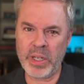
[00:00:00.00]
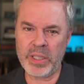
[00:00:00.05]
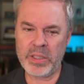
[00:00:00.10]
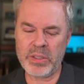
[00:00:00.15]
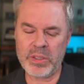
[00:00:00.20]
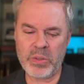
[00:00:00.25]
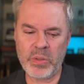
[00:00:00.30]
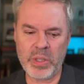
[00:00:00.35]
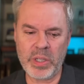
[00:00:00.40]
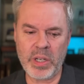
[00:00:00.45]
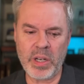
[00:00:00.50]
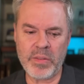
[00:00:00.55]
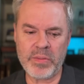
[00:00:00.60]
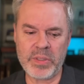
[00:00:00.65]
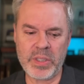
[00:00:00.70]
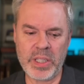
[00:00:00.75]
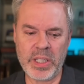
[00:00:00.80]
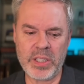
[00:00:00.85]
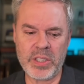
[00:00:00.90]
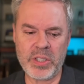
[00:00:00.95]
It's going off
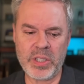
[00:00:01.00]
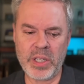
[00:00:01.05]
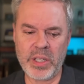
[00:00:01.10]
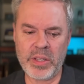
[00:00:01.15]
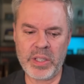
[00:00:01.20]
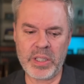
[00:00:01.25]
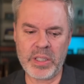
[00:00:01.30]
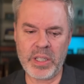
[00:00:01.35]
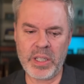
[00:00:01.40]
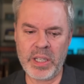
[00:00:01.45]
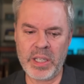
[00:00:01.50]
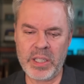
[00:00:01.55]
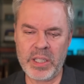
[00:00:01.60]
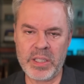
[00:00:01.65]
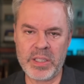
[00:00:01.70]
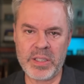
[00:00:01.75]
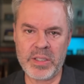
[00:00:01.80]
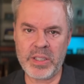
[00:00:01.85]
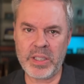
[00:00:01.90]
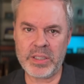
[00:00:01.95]
to age, I think,
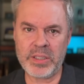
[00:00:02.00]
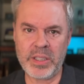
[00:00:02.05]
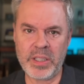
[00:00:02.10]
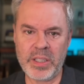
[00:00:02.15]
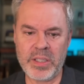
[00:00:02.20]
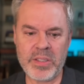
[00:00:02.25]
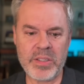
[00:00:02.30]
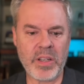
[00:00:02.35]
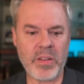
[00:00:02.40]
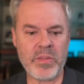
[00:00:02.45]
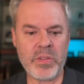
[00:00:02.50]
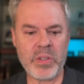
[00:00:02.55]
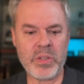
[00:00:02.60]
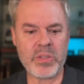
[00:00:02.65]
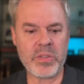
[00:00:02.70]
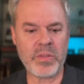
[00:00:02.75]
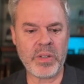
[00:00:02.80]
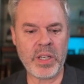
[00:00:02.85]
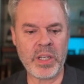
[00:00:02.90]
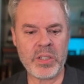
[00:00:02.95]
86, 87
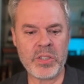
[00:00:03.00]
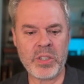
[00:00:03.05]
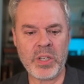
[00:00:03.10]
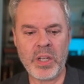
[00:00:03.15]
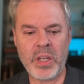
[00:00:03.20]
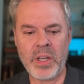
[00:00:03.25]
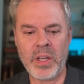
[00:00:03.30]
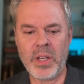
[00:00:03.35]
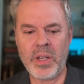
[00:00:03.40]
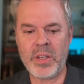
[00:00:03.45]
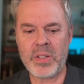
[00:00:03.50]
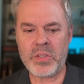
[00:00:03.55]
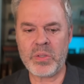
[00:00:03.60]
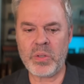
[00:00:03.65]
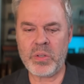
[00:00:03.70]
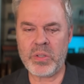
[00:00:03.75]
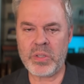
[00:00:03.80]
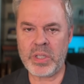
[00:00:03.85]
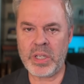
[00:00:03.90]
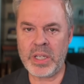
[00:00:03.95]
years of age. So
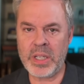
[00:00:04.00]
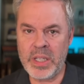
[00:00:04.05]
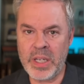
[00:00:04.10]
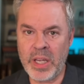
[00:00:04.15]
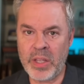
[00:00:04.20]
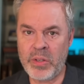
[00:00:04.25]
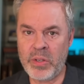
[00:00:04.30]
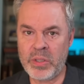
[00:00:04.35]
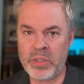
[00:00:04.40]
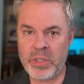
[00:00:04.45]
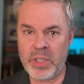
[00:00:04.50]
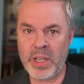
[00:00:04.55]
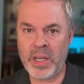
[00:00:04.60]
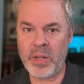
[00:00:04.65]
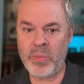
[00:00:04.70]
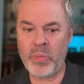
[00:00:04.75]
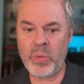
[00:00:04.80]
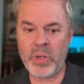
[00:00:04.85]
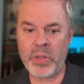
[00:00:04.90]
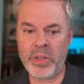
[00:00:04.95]
there's another
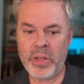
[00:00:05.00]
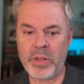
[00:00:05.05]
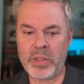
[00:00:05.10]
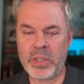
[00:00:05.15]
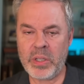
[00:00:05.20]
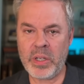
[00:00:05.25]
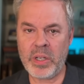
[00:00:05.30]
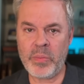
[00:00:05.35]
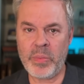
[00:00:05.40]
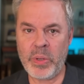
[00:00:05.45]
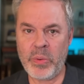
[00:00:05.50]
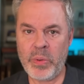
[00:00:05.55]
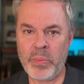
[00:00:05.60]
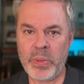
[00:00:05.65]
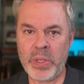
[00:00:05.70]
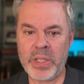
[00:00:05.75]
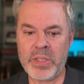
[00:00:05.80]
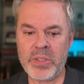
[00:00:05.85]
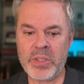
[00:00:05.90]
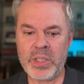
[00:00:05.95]
time where they're going to be
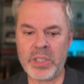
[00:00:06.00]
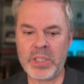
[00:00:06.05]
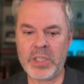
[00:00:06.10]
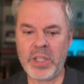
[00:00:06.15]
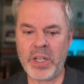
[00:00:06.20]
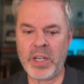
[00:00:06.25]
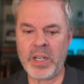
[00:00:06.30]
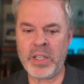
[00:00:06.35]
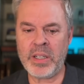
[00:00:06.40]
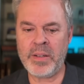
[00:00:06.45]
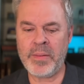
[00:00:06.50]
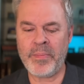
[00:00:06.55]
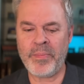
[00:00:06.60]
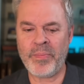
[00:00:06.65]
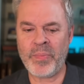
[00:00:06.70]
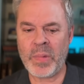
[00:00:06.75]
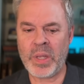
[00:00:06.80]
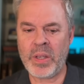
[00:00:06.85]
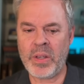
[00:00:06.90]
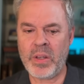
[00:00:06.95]
replacing a car.
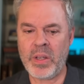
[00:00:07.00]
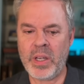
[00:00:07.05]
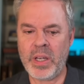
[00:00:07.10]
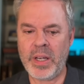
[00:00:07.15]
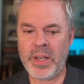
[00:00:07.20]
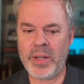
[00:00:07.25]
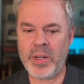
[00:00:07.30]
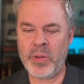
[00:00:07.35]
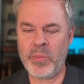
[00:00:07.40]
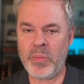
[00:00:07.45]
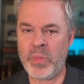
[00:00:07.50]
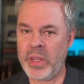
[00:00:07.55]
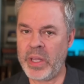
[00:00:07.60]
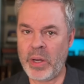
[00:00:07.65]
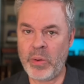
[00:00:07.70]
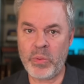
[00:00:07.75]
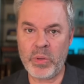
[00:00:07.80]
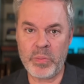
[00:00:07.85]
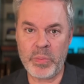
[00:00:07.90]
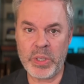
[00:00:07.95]

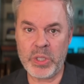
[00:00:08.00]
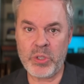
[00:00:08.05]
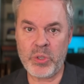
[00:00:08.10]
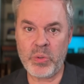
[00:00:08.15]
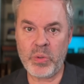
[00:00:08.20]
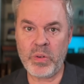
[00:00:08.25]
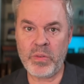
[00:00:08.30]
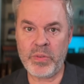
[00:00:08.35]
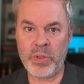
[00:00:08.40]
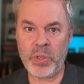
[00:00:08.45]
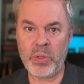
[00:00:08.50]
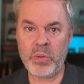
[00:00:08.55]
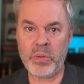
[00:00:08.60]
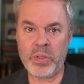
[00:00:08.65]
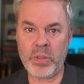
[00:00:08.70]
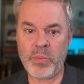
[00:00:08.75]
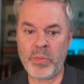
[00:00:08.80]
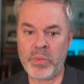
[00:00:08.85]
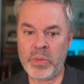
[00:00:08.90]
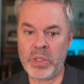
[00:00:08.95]
That would be true of
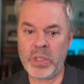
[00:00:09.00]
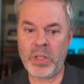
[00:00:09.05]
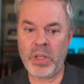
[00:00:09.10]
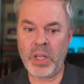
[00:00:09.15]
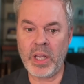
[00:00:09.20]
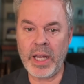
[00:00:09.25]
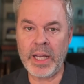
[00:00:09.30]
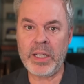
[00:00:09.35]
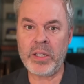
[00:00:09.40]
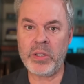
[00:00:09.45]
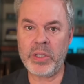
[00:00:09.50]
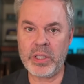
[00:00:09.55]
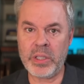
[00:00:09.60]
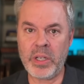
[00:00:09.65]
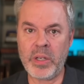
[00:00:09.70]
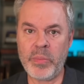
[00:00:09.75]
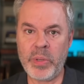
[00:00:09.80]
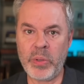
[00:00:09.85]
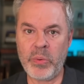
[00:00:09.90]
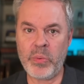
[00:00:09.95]
you. You're likely going
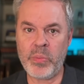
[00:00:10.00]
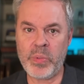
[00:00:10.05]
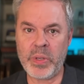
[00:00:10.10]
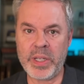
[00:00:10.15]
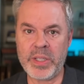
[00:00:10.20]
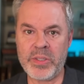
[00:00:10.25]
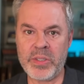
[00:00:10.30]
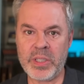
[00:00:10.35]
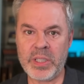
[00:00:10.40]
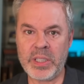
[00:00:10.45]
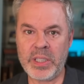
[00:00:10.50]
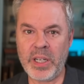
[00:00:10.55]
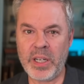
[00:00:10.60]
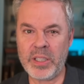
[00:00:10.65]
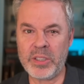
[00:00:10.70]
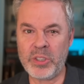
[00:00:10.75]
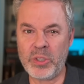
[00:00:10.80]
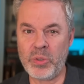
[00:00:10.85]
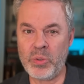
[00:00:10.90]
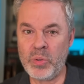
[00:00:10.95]
to be replacing a car
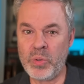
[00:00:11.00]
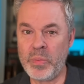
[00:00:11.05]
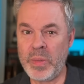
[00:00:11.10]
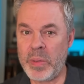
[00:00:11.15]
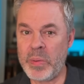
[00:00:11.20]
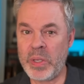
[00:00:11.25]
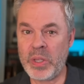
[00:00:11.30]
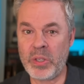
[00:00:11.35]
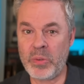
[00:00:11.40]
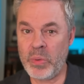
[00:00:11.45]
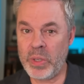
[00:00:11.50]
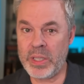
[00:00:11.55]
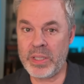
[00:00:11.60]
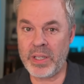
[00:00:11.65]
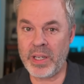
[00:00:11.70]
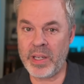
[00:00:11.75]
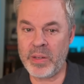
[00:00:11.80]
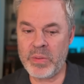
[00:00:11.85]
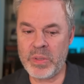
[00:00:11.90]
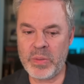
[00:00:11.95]
2, maybe 3
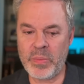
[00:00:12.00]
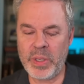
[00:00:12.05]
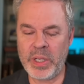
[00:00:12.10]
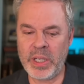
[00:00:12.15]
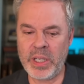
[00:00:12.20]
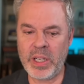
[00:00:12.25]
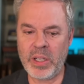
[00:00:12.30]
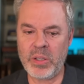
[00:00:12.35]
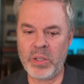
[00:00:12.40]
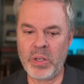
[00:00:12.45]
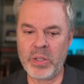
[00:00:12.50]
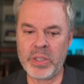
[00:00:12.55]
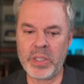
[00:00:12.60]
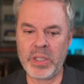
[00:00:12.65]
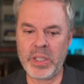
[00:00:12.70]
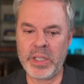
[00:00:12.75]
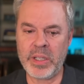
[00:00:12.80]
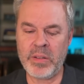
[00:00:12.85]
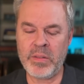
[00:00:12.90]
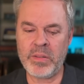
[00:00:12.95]
times, depending on how long you
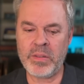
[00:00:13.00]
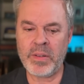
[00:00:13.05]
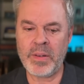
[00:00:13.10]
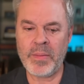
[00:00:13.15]
live.